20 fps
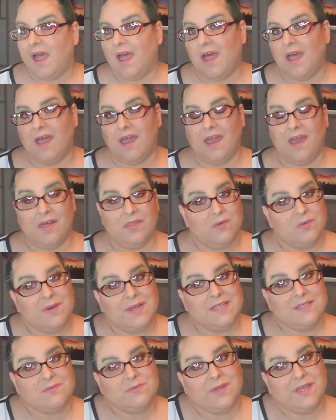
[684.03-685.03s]
Uh,
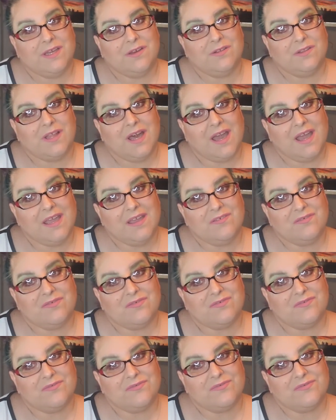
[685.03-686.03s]
otherwise, we go live
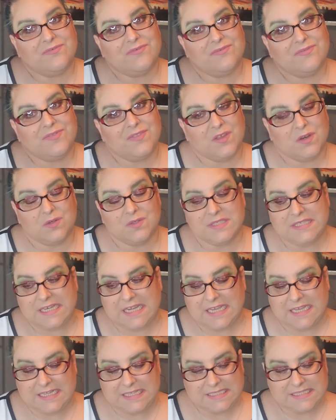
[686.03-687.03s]
those
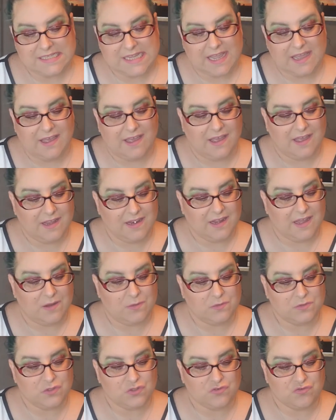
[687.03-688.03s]
days, and I
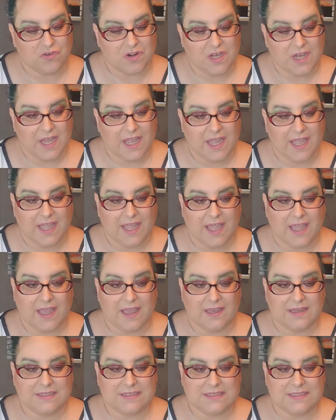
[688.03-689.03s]
will try
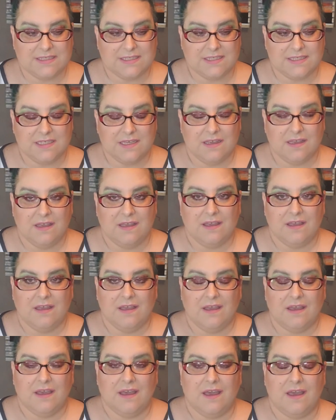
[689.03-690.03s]
and
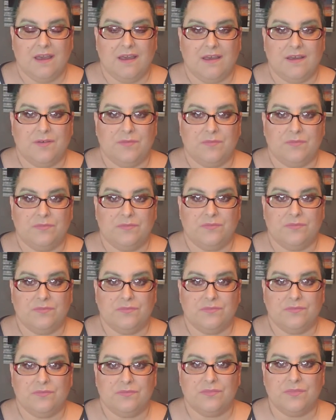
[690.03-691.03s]
um,
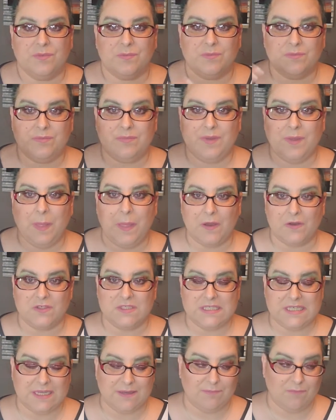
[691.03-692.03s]
be
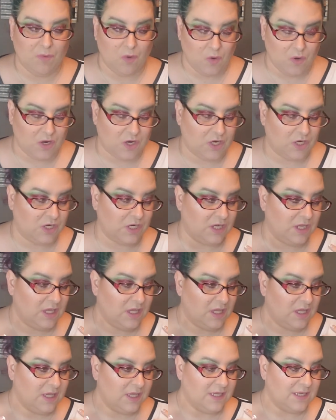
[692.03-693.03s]
posting more
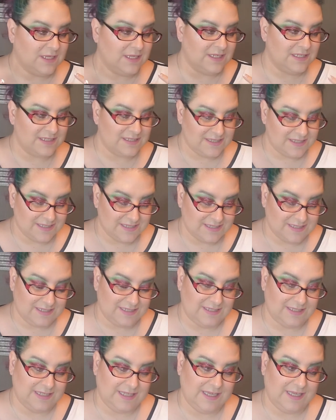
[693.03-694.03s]

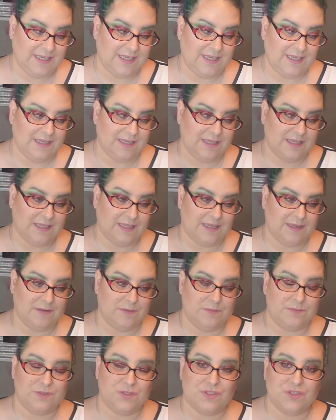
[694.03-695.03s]
consistently.
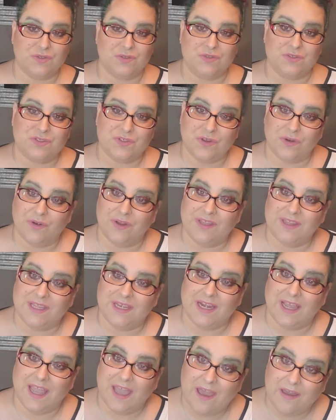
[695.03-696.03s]
I'm so sorry that
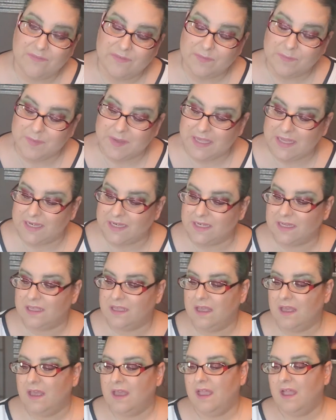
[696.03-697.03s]
I haven't been.
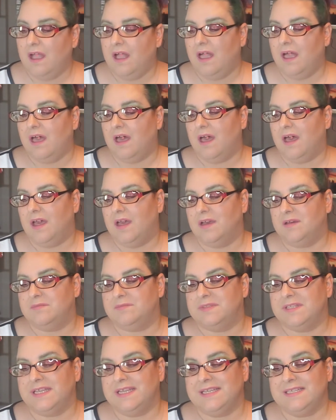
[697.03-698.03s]
Um,
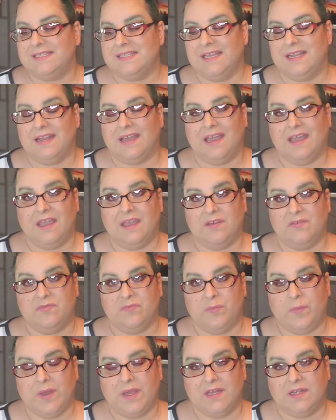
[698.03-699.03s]
like I said, I have
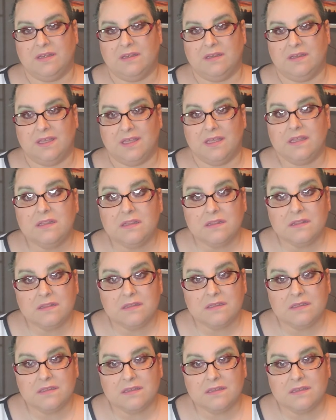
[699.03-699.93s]
been ill.